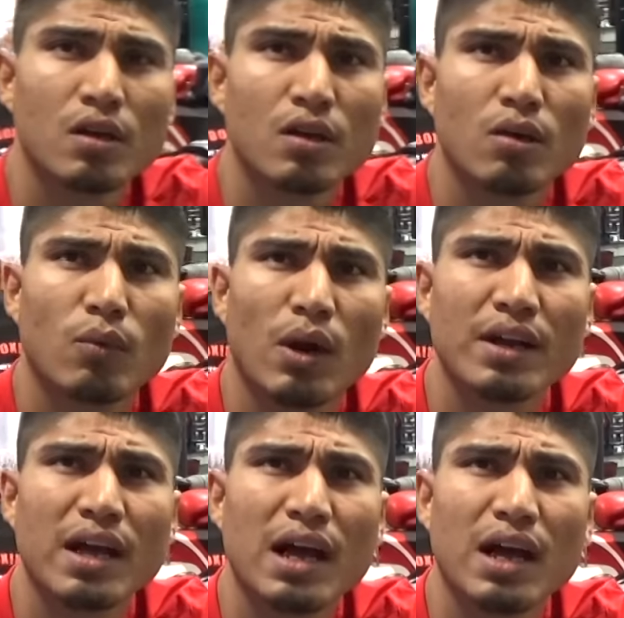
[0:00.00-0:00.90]
movie?
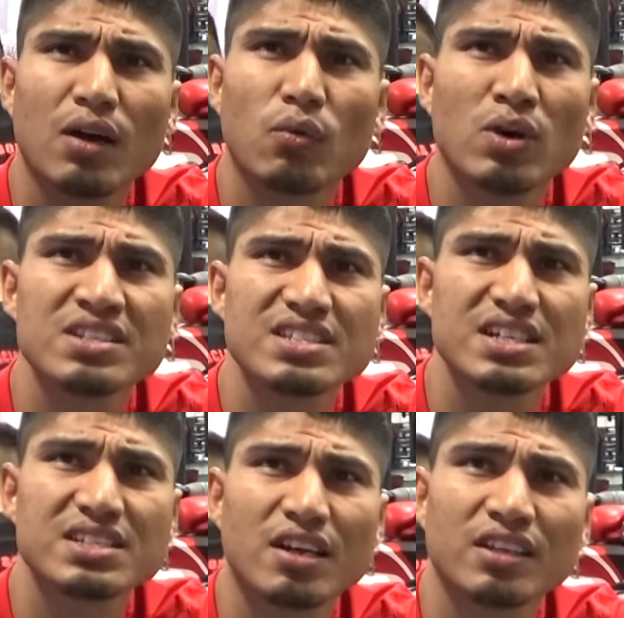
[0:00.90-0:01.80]
one
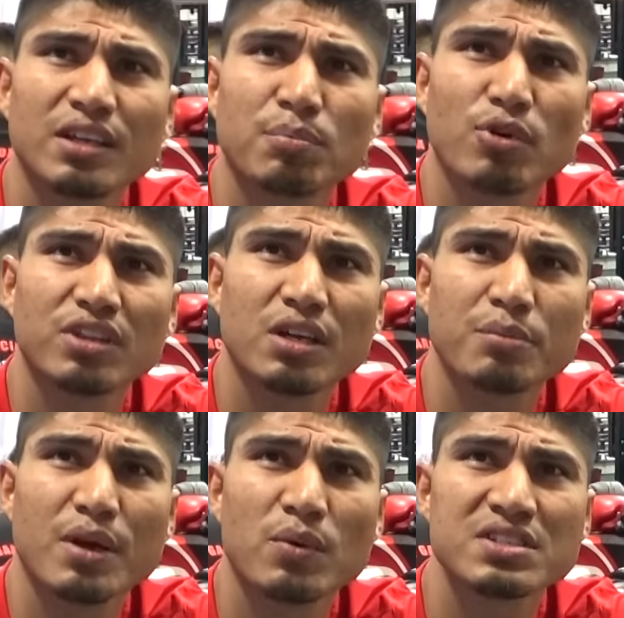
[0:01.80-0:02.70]
sixty, aren't they both going
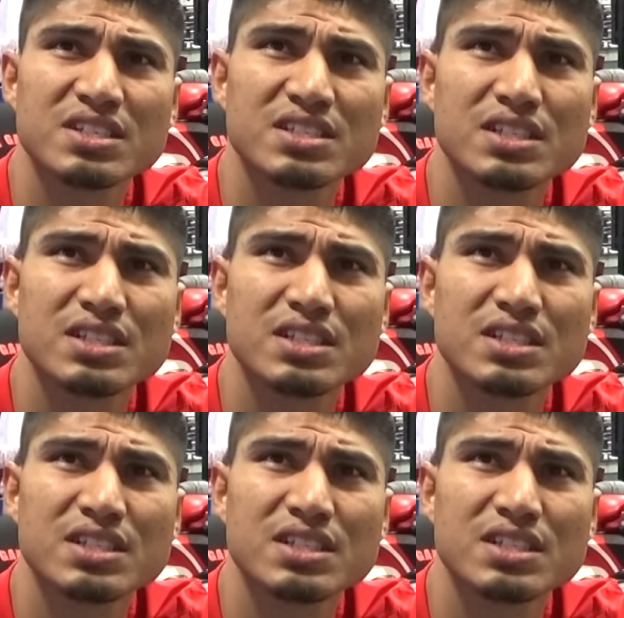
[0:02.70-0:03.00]
to be at one sixty